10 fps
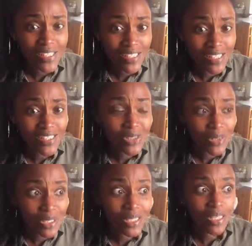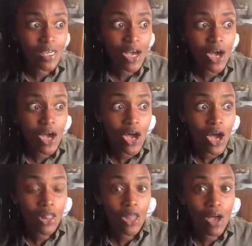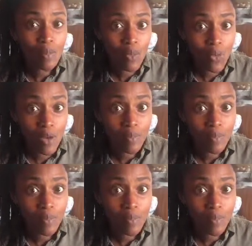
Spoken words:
need to eat a lot more,